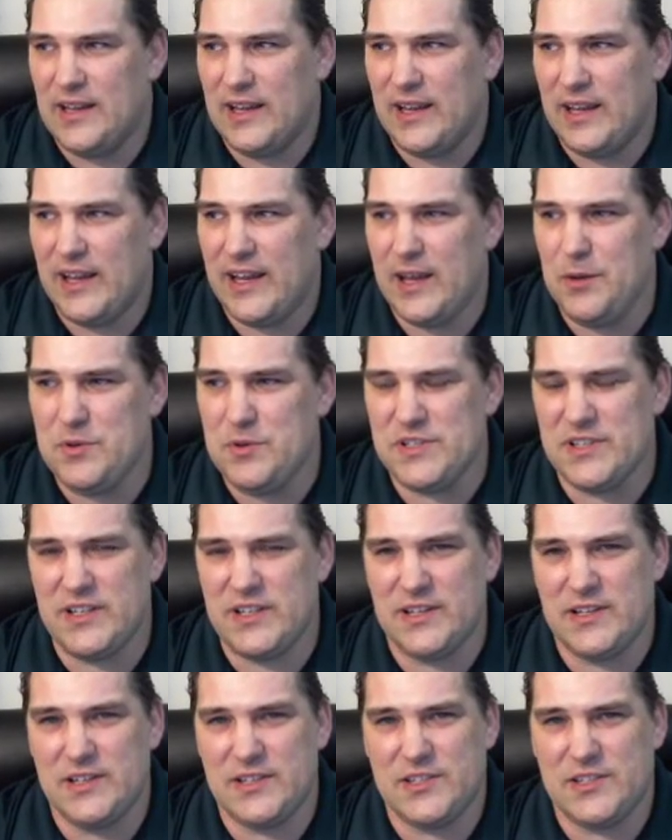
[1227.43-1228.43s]
He was
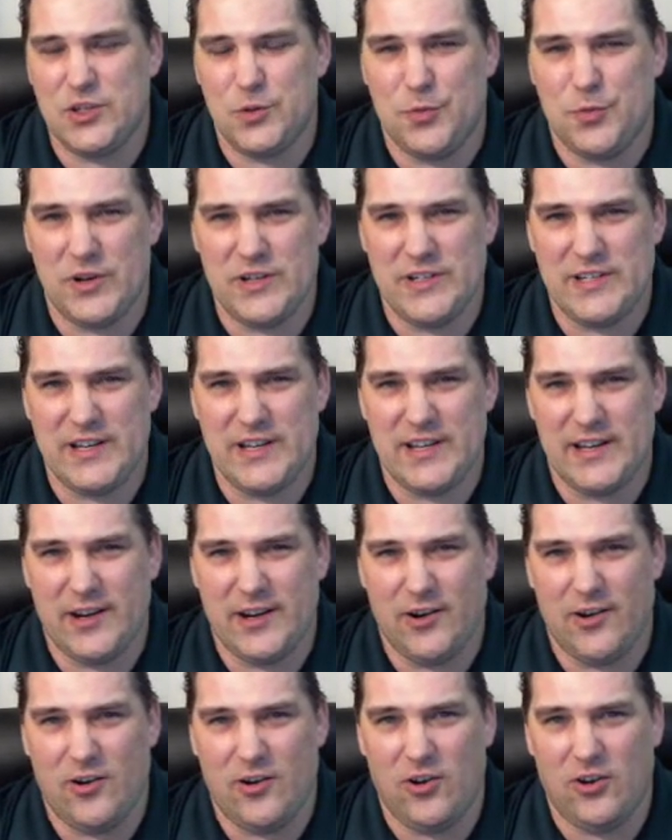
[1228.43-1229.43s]
the superintendent
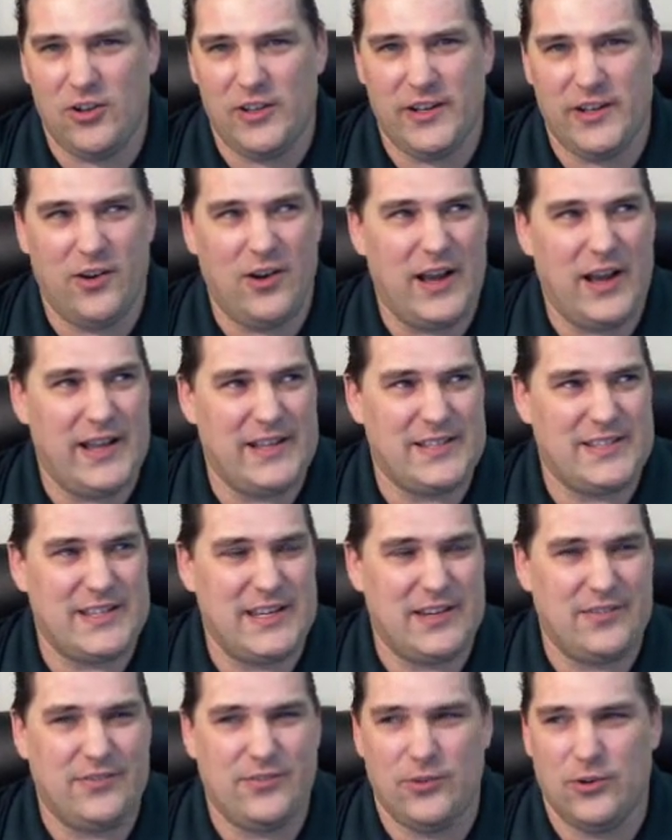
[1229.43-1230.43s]
here at Harlandale
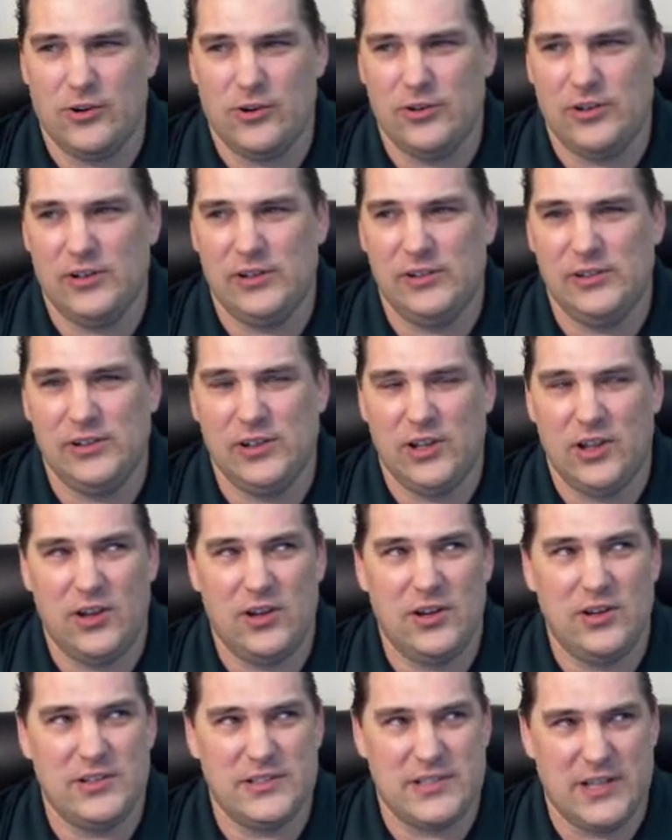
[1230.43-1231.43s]
ISD for a
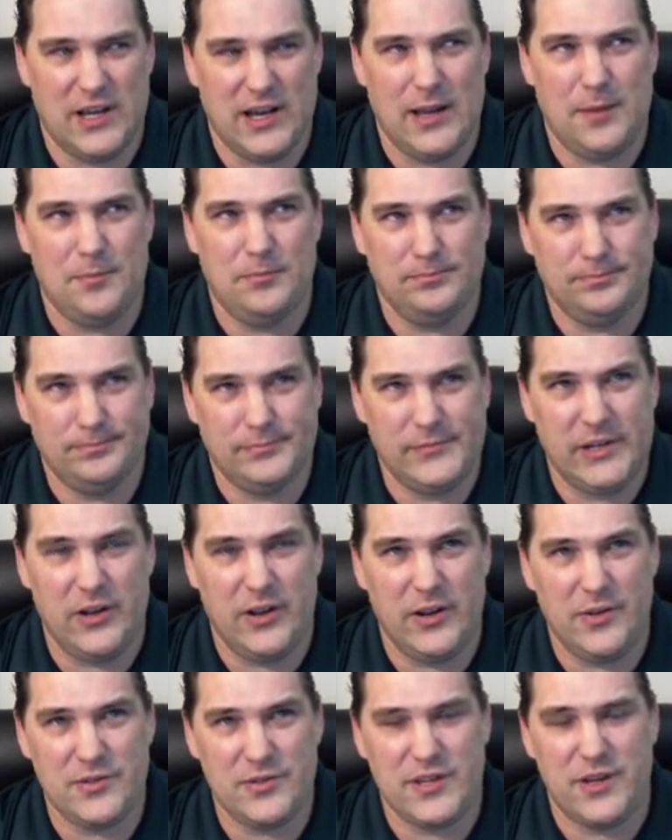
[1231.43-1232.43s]
long time.
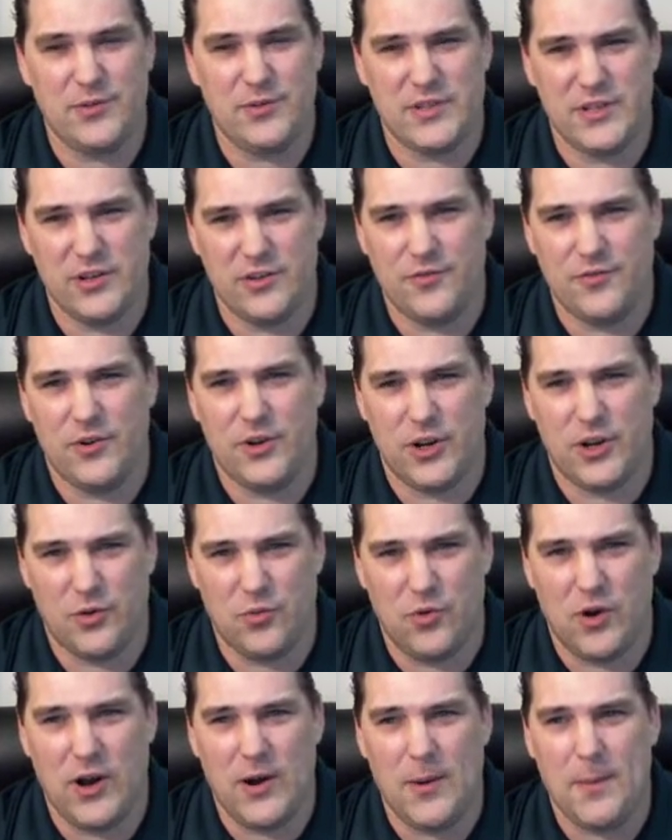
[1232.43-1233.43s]
He was here for a good
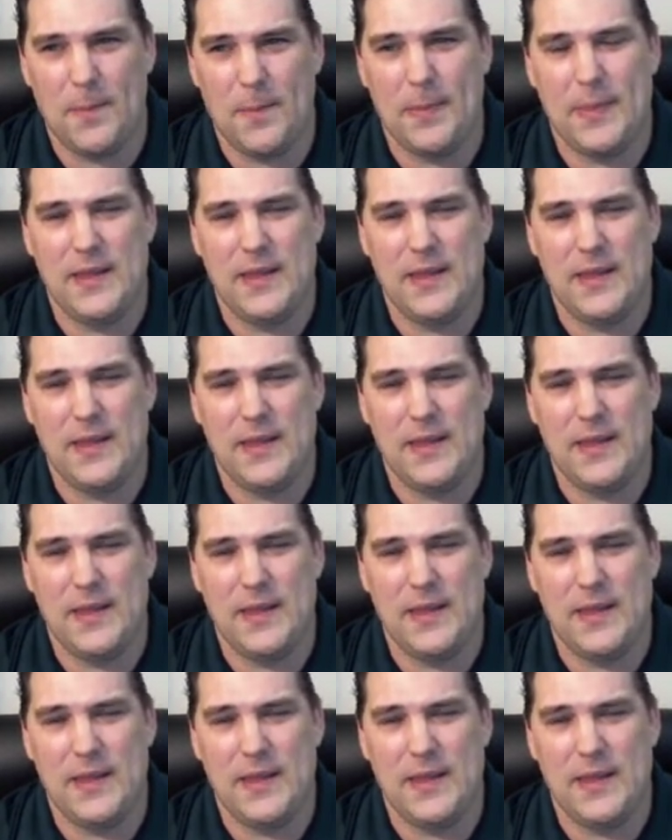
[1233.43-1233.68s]
while.